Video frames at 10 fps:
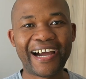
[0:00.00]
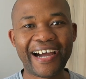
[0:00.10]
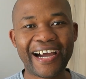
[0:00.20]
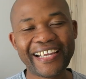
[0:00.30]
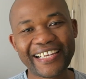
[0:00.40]

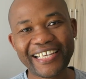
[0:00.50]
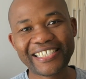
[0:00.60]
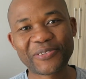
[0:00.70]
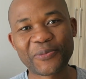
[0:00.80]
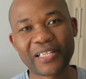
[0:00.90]
Hi
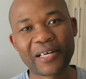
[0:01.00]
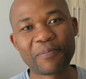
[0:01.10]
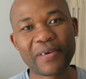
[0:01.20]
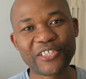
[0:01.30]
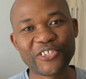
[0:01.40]
guys, welcome
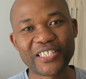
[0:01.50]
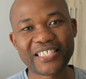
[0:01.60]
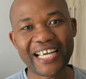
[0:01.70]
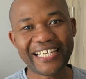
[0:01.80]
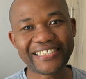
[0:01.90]
back to the
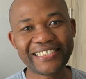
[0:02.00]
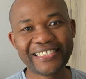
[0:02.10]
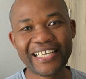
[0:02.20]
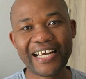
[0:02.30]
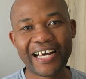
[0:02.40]

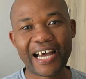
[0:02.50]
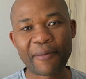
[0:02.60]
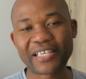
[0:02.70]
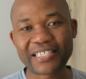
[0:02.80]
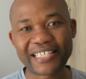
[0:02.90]
channel. I'm
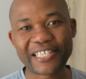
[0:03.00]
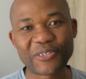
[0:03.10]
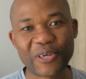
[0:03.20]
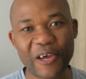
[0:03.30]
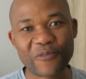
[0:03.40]
excited to
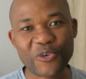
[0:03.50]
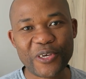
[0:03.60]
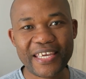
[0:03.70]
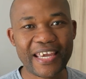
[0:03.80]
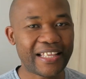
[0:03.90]
have you
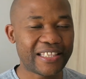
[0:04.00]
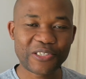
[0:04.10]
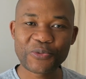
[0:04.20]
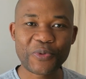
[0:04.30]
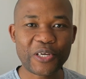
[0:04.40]
here.
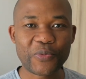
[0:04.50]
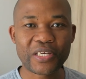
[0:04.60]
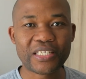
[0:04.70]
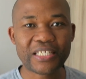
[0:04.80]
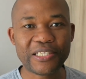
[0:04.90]
This week
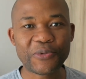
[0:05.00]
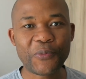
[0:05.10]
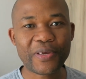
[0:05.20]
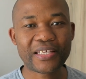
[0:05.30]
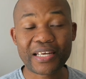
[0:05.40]
we're dealing
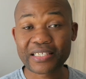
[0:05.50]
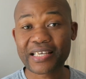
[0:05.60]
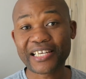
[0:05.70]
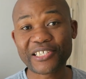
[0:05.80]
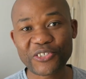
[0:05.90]
with an
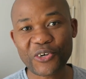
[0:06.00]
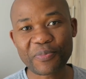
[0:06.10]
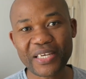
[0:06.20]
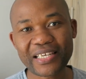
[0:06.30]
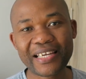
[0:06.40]
exciting
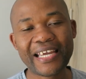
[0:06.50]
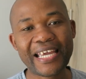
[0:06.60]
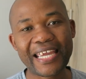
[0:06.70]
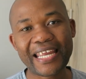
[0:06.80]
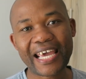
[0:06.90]
topic.
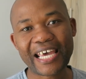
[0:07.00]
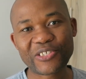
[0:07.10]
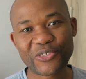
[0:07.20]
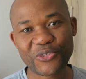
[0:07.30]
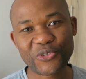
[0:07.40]
It
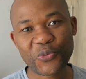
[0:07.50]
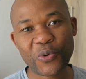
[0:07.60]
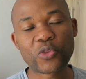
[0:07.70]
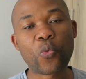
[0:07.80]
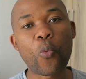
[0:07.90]
has to do
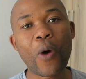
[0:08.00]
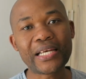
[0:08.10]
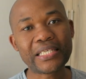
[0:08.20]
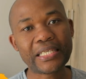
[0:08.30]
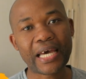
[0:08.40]
with
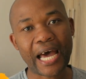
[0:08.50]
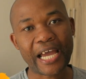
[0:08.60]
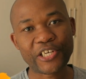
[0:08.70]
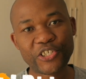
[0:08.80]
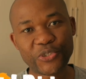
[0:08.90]
what did
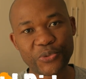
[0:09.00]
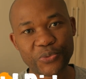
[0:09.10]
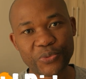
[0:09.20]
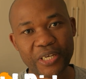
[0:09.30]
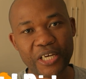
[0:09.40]
I
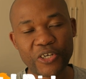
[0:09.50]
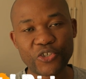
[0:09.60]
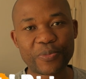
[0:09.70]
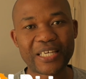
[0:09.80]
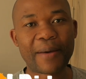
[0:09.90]
do
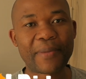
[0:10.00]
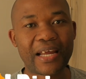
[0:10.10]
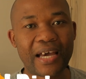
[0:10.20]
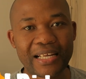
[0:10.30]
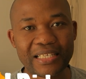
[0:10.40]
to become an
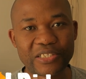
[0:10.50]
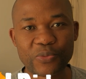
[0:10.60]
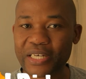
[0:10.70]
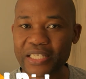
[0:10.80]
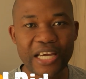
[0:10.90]
analyst?
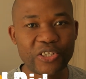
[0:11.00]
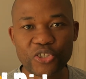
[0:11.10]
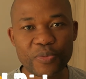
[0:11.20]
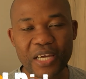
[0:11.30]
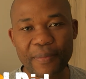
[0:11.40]
What did I do
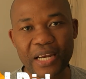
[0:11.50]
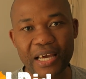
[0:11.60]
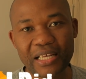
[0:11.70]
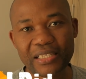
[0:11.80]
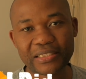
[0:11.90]
to become an
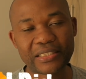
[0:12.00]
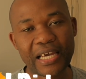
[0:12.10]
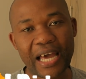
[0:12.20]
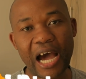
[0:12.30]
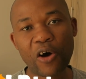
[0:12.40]
analyst?
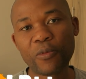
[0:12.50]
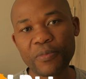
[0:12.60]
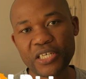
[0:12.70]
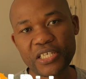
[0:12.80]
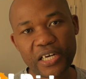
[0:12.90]
I'll
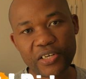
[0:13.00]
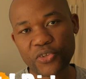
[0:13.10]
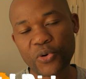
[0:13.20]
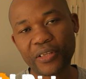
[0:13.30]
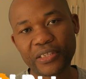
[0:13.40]
be sharing
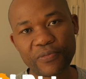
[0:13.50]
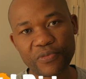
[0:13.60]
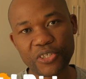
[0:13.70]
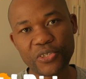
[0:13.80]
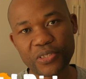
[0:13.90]
throughout the
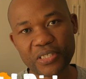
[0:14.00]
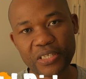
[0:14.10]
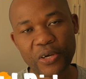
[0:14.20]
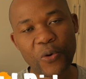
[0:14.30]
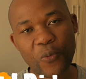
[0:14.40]
videos
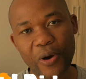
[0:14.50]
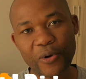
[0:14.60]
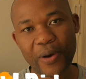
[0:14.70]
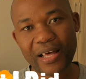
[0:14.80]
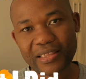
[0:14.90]
what
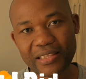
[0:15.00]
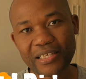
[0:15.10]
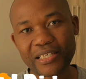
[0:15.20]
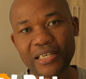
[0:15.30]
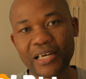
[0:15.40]
do I
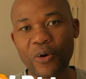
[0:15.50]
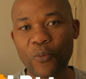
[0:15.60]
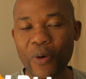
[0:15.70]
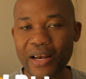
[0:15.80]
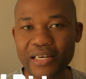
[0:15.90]
think
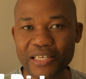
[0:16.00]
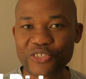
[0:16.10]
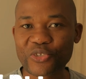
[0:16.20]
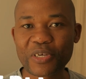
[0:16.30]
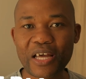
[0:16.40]
one needs
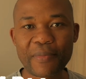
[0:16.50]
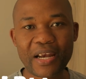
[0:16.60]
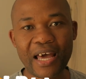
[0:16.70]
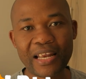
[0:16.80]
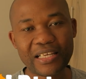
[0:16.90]
to become
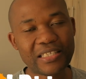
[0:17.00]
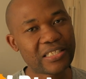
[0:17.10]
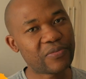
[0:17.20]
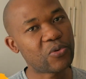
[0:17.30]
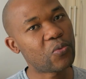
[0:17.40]
an analyst.
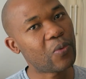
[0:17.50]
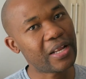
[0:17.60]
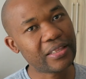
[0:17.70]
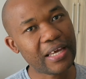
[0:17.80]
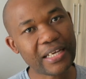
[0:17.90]
If you
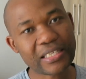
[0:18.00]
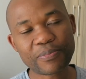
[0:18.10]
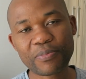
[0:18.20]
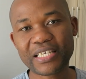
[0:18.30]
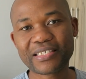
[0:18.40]
want
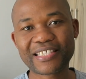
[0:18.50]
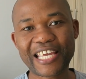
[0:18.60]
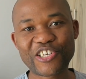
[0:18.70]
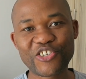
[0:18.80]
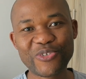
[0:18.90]
that, please
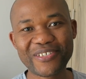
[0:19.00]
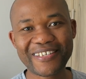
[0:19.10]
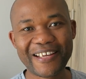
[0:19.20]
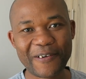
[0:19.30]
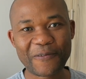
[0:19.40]
stay tuned
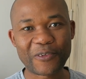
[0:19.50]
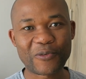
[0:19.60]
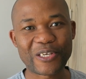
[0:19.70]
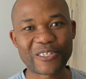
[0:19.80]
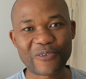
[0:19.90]
for the
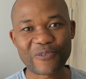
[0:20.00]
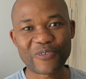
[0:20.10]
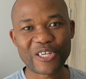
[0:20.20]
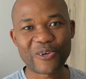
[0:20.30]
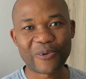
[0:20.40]
rest of the
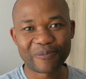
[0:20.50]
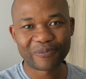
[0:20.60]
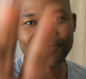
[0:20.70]
video.